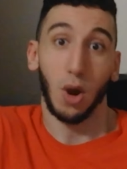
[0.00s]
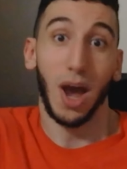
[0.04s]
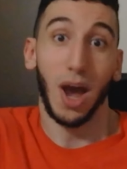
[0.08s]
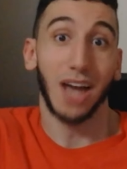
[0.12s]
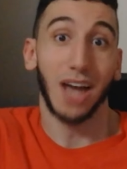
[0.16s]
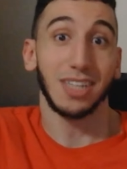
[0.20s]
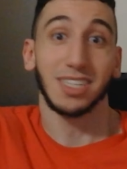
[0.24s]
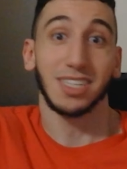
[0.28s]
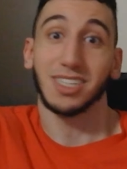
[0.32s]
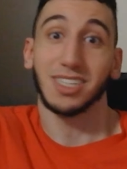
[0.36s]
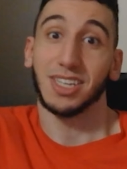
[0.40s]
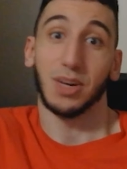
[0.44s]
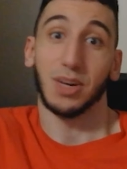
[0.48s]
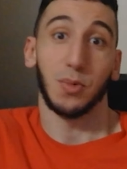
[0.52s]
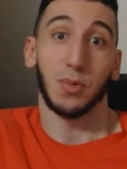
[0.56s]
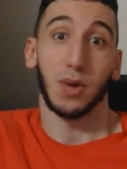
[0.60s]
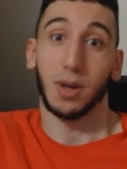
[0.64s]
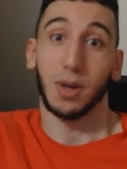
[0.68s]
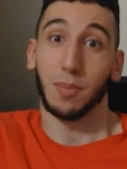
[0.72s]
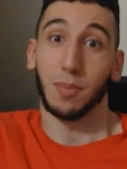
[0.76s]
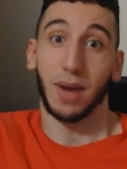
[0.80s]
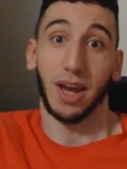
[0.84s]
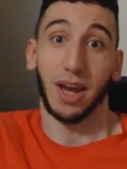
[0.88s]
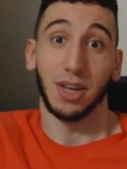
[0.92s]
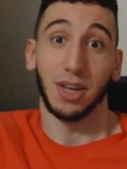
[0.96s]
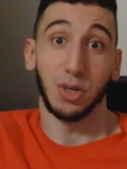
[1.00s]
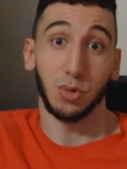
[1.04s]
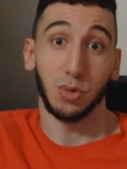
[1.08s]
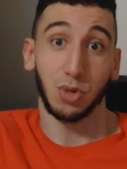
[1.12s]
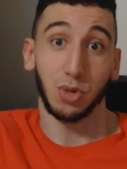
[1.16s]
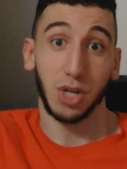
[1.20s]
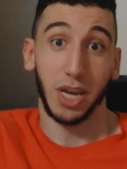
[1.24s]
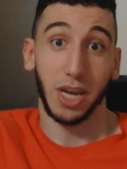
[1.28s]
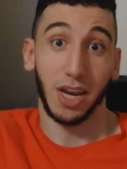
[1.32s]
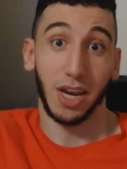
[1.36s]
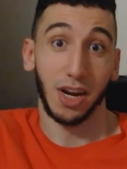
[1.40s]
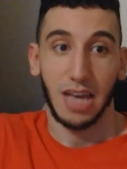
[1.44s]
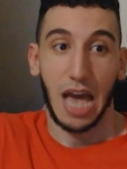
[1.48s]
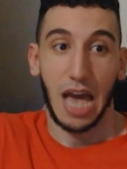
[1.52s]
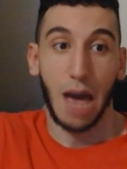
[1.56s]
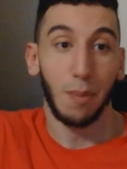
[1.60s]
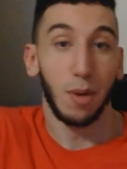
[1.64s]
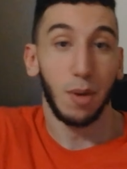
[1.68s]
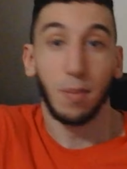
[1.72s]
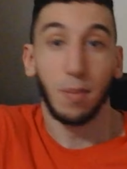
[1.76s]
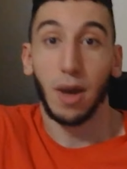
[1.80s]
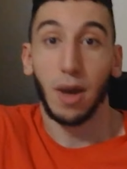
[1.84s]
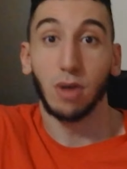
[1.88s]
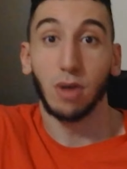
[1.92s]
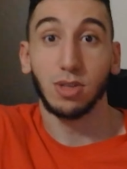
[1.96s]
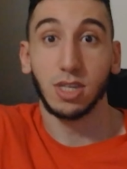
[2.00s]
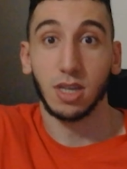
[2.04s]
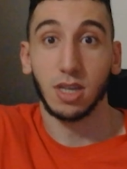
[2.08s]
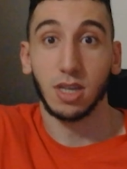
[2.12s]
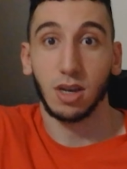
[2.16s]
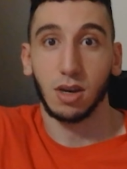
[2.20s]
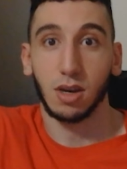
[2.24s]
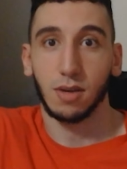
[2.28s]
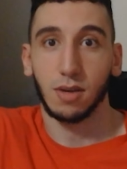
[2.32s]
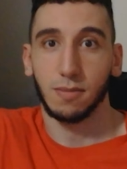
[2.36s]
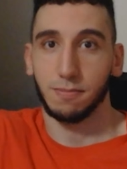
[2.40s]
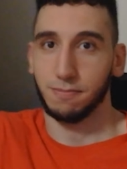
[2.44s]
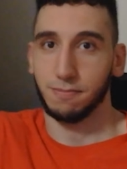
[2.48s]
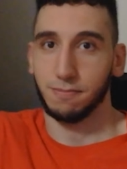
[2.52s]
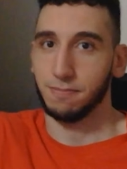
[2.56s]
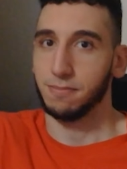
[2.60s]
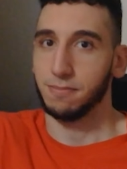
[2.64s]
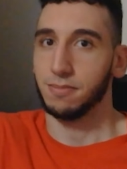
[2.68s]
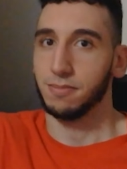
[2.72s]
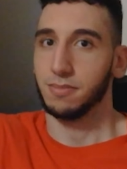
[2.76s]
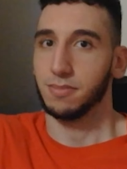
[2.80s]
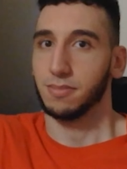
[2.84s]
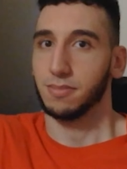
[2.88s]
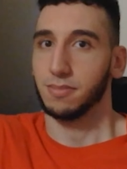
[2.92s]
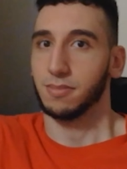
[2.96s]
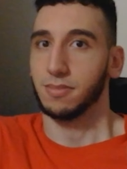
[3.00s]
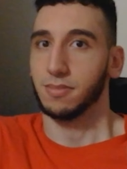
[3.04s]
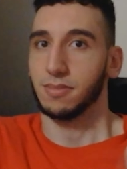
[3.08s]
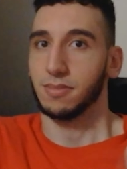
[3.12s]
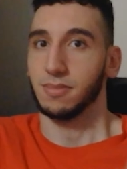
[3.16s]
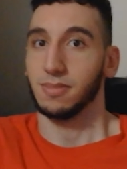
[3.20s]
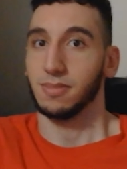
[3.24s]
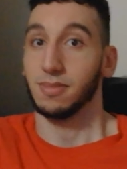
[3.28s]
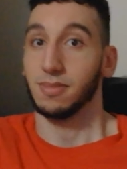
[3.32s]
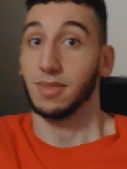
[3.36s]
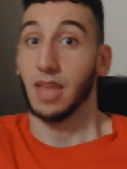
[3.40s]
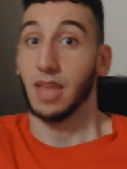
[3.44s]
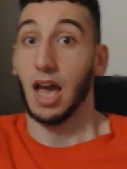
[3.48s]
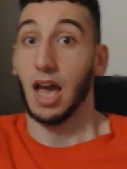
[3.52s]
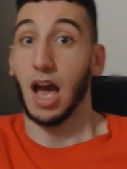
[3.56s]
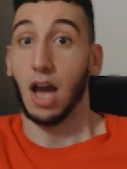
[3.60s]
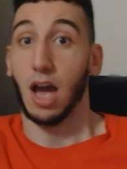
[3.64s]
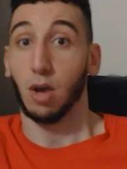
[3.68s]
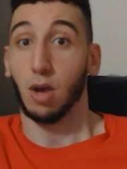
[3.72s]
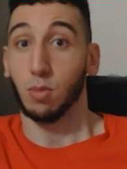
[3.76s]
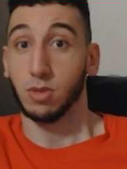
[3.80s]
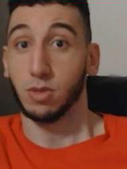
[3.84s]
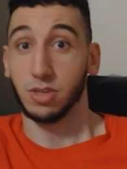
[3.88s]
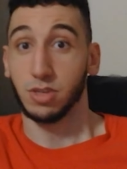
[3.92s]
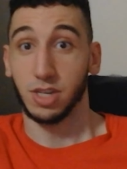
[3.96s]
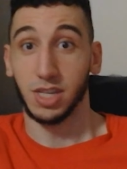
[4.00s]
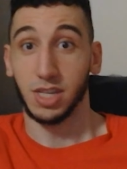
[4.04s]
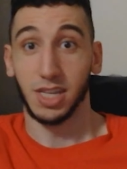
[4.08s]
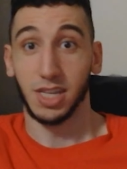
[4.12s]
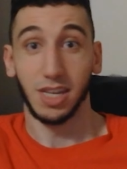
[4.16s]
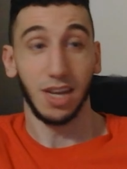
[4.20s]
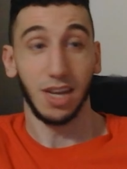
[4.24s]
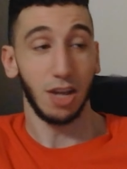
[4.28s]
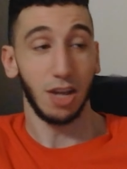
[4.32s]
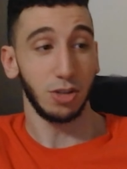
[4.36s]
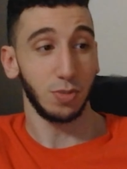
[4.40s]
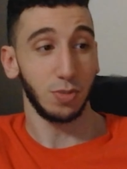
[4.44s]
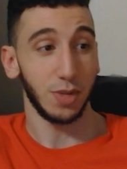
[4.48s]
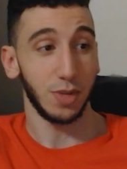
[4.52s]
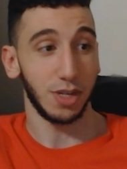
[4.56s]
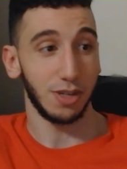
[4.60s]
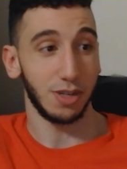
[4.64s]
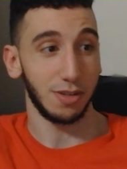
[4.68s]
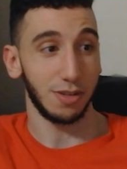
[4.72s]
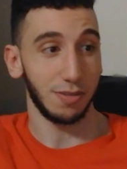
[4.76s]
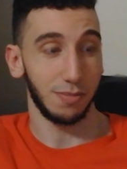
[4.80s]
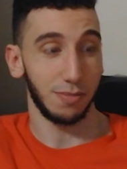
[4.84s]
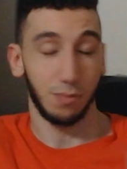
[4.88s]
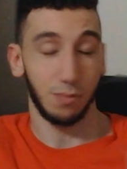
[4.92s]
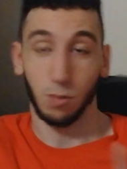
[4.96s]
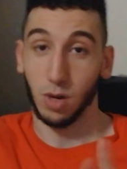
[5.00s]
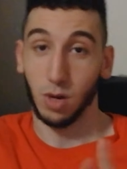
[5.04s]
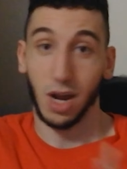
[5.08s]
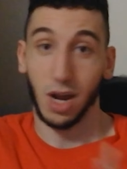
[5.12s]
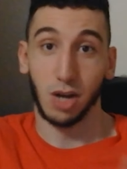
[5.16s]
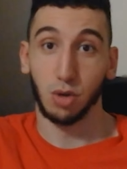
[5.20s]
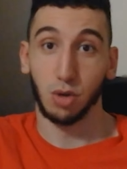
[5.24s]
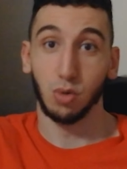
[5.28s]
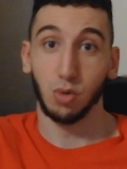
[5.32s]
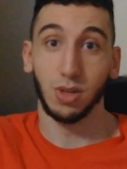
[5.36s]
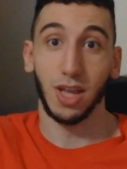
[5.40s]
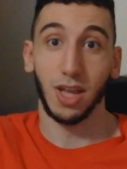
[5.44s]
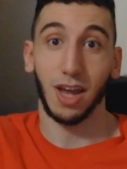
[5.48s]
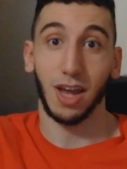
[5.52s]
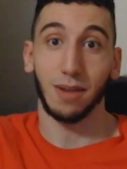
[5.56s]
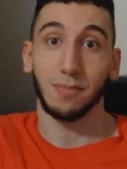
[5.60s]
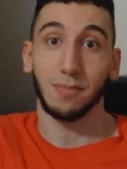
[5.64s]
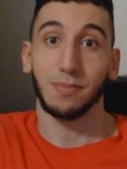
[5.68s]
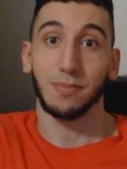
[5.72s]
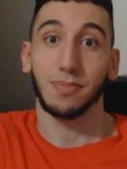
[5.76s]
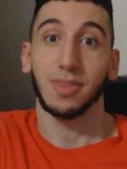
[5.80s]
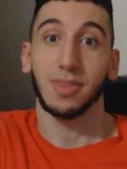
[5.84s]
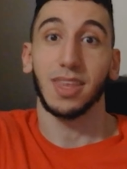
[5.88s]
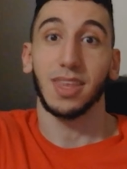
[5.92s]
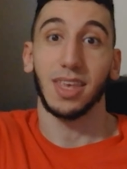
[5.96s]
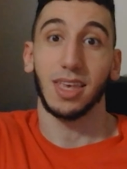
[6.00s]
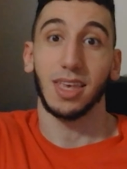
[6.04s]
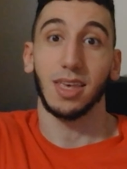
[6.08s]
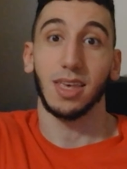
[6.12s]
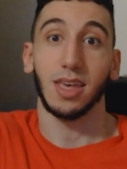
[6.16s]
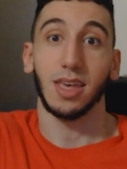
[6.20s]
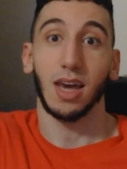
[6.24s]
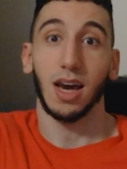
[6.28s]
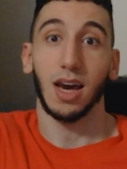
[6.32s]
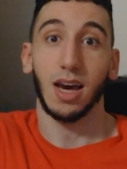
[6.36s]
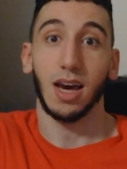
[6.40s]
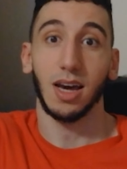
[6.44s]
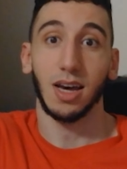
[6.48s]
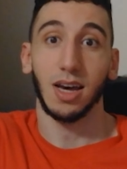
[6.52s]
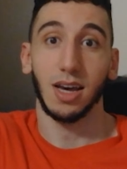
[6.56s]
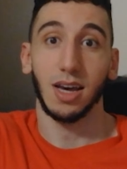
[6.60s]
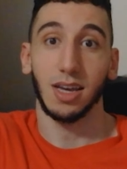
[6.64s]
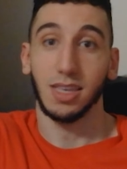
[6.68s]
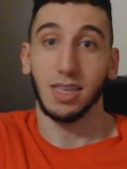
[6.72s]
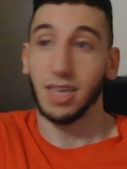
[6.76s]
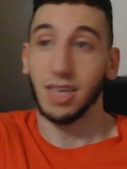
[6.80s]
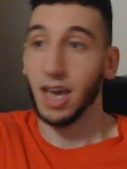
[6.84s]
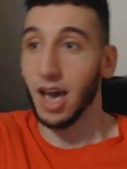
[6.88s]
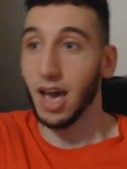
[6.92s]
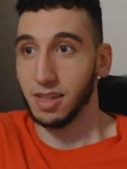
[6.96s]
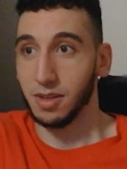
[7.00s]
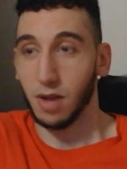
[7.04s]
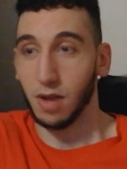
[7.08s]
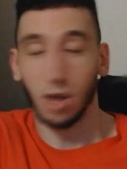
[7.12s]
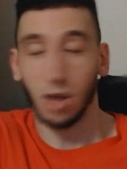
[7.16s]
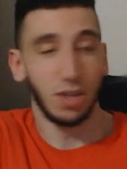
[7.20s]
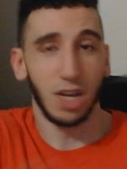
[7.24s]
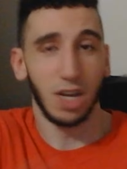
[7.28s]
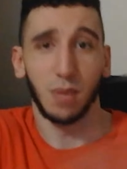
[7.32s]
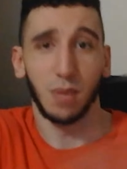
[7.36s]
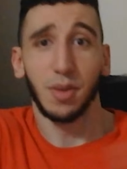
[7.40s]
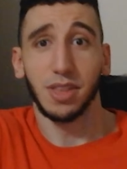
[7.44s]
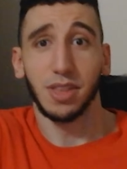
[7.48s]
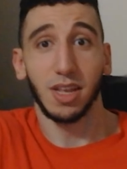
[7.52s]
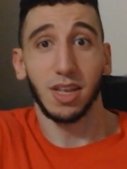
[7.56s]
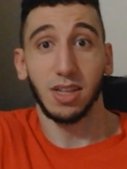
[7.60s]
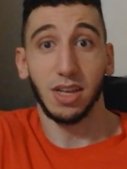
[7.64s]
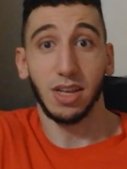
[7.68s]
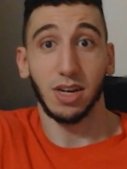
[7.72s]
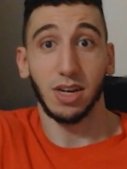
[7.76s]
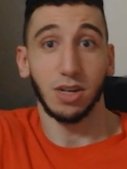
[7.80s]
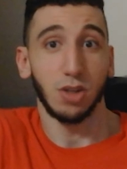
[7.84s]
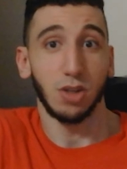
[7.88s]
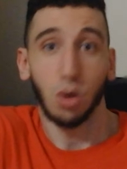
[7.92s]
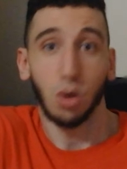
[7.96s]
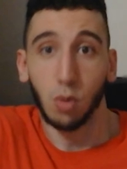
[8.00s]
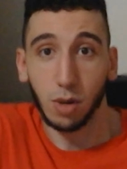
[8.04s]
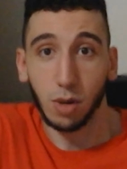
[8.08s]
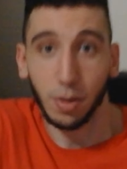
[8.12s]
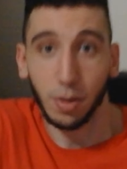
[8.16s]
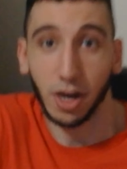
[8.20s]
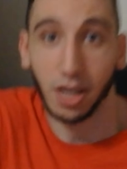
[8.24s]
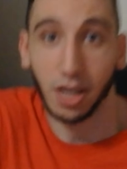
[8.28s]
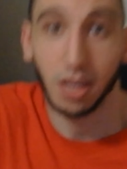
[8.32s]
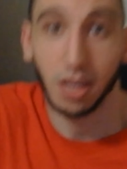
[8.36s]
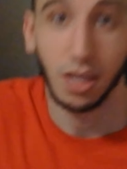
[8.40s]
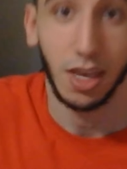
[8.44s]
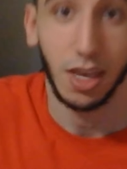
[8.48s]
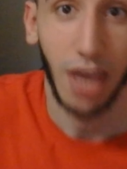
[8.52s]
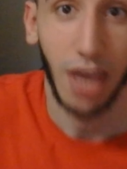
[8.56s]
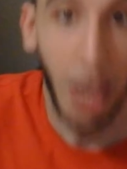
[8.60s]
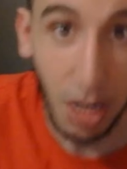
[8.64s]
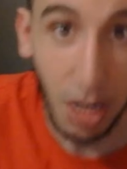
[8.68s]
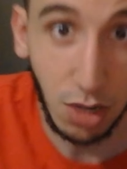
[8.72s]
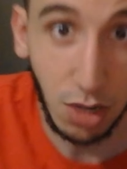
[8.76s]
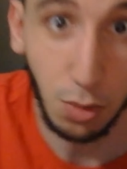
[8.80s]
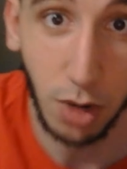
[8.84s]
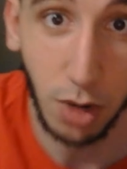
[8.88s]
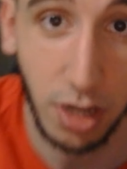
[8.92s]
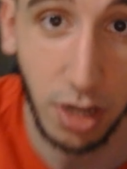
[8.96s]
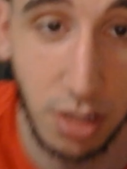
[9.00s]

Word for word: just didn't want to buy a new chair. I'm about to... I almost leaked the announcement. We're not doing that. Uh, yeah, I'll talk about that later. Don't worry about it. Anyways,